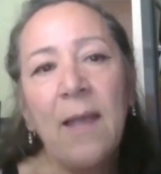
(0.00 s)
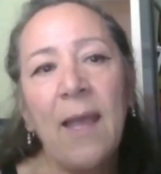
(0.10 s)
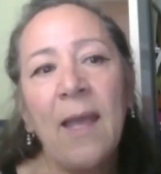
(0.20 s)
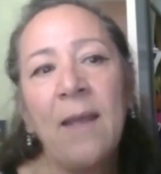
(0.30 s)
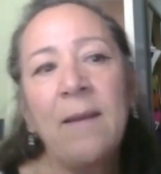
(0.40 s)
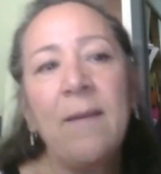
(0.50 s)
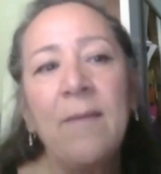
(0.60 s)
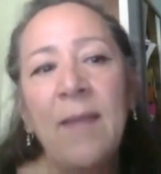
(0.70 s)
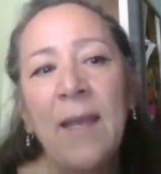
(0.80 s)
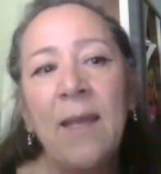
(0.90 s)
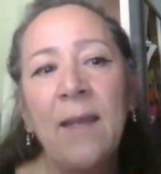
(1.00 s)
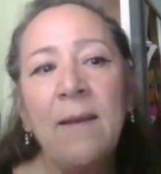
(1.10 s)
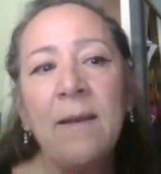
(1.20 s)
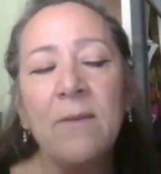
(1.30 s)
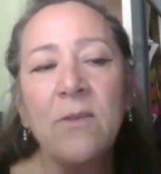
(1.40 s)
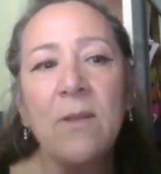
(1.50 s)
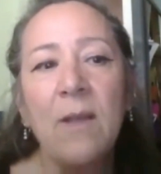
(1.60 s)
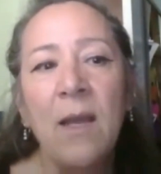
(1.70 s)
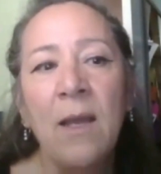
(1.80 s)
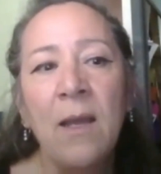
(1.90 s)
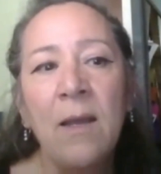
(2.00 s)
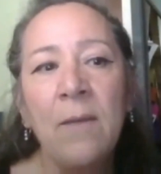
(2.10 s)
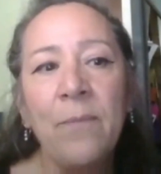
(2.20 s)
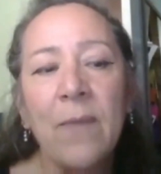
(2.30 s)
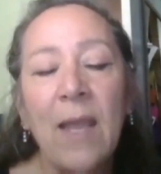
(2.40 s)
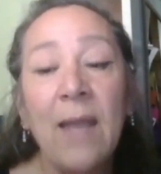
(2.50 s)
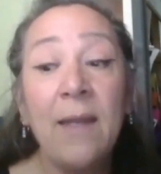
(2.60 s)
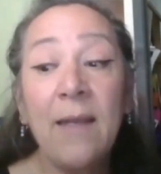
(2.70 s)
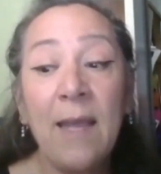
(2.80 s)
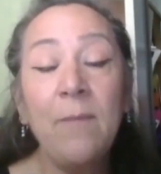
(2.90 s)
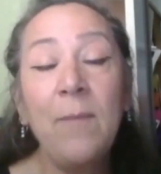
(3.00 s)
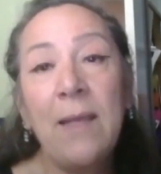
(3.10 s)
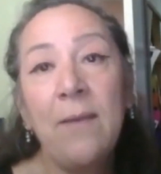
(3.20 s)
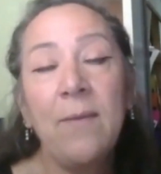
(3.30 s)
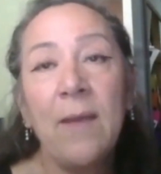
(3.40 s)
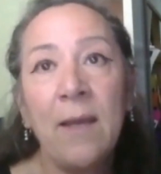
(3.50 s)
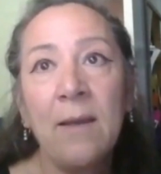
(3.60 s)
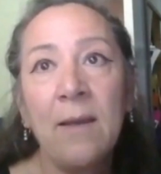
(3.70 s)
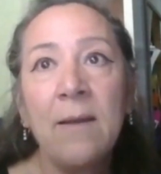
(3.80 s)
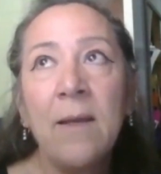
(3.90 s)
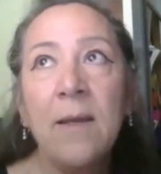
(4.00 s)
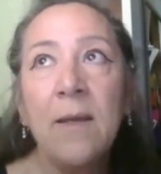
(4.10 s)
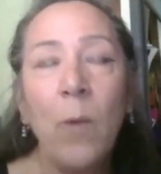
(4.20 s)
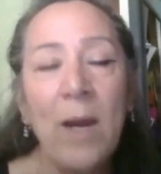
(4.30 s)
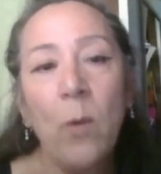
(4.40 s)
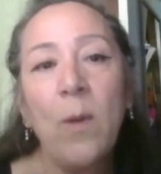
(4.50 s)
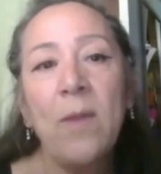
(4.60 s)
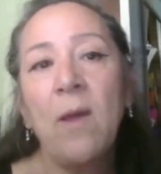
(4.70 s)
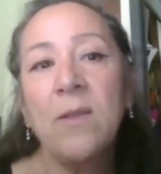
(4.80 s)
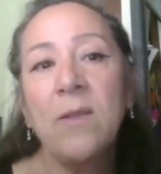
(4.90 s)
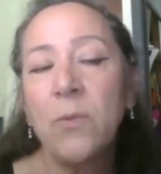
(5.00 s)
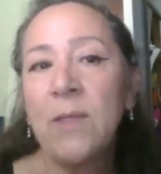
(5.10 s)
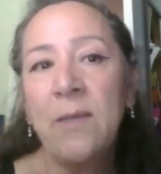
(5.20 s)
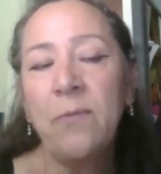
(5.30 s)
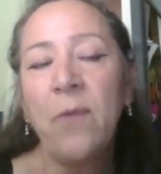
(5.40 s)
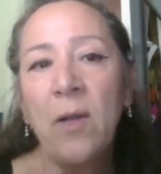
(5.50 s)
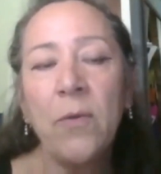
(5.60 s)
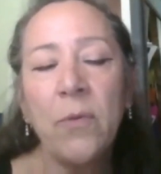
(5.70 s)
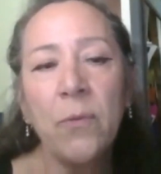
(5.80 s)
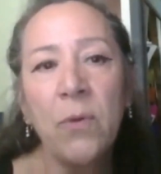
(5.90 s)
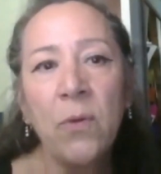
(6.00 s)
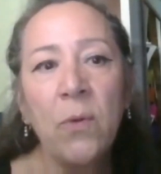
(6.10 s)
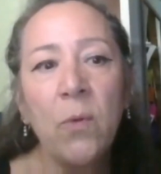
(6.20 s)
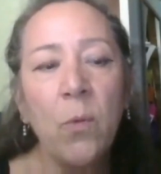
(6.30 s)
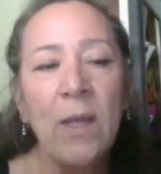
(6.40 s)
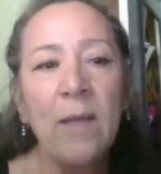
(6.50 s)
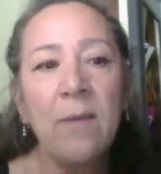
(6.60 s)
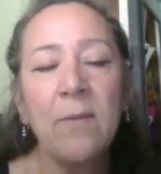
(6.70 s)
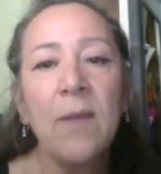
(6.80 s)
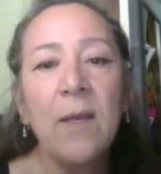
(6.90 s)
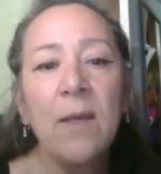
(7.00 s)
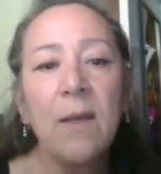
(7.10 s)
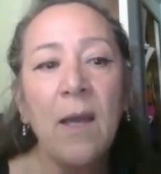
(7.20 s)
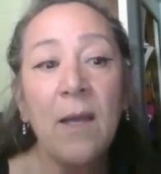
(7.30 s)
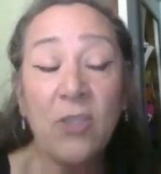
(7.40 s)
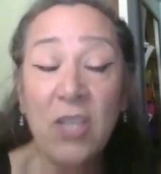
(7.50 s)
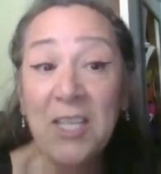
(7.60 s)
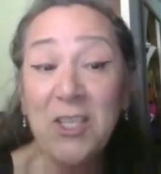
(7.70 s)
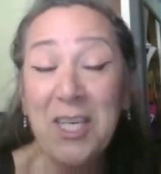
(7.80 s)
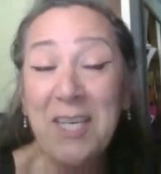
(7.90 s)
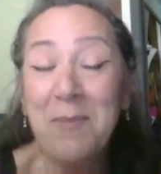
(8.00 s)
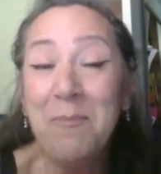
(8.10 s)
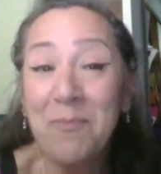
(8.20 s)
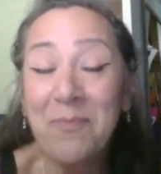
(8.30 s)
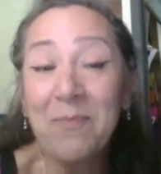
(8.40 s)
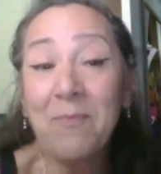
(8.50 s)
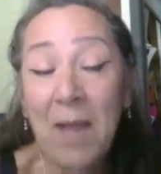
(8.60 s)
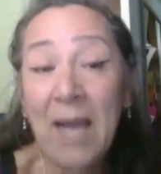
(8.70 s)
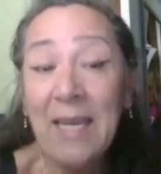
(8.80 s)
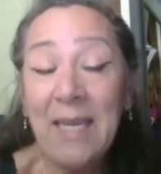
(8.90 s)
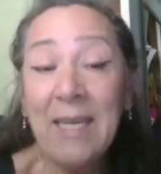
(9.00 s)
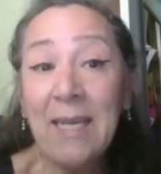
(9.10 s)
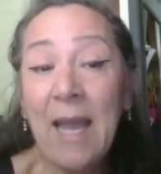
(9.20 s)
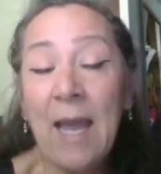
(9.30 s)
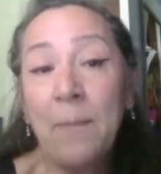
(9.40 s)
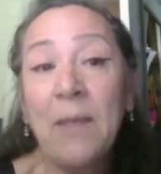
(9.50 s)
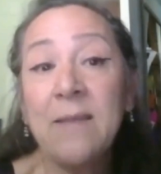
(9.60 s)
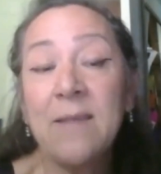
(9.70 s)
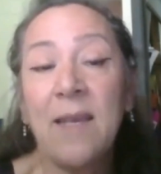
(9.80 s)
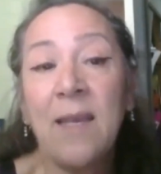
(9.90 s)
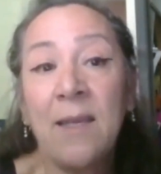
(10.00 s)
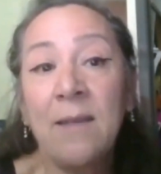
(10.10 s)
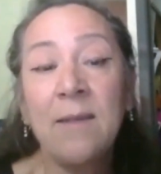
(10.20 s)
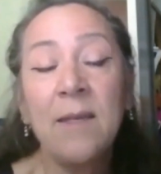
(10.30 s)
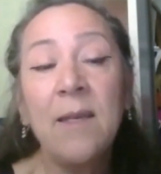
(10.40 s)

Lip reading: And then, and it gave me the wherewithal to really follow through with changing my eating habits and